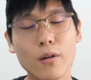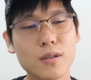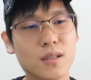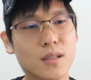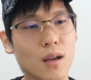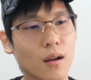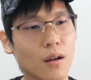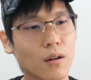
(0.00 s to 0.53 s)

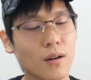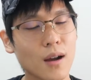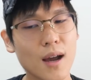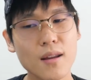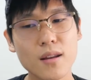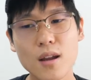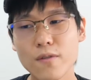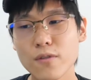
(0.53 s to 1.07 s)
was younger,
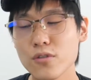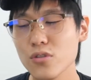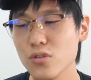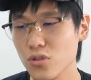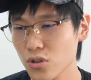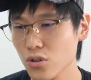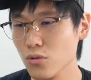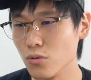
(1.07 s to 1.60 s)
I never
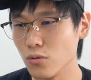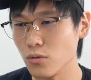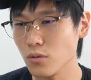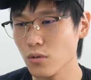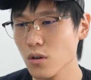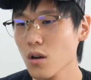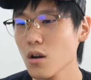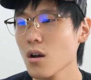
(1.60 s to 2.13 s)
knew
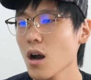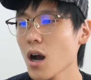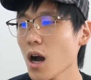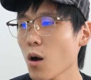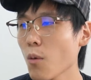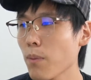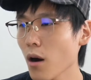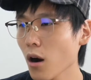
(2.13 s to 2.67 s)

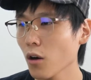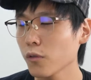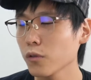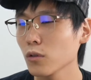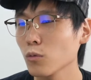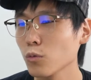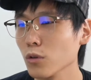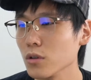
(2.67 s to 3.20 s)
how
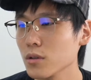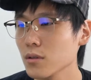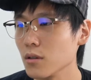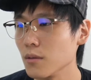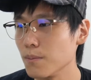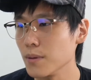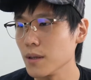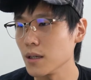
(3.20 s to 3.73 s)
powerful words
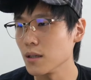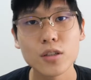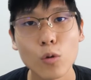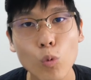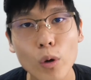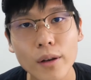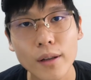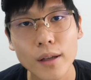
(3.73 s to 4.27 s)
could be. Until
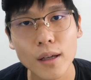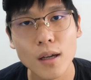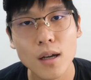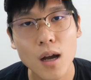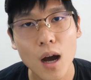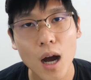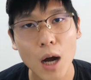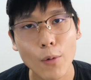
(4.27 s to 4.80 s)
one day,
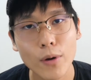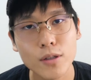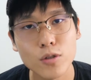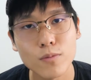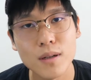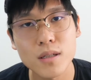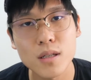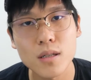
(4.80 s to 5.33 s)
I went
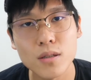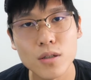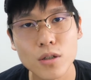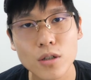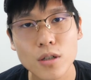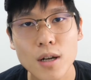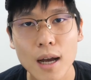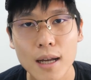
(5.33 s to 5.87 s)
to my
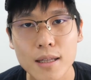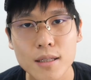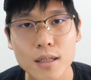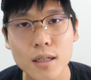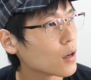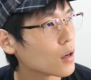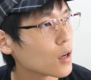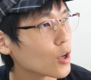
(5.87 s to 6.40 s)
sister and
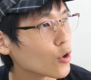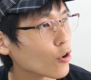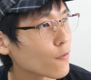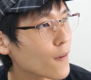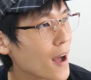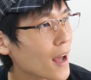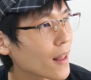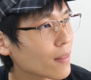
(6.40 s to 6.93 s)
said, you're
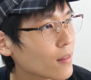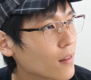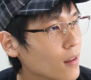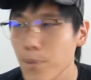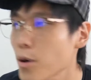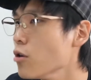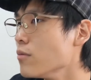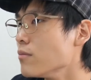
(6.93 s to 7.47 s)
fat.
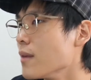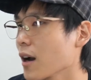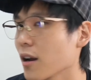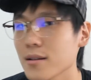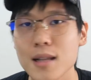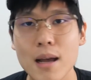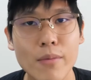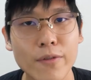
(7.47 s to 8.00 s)
Boom, I
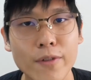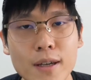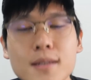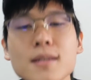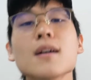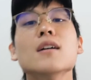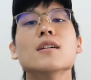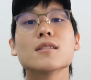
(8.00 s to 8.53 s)
got a slap in the
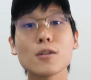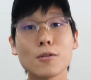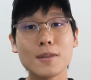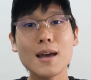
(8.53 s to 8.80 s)
face. So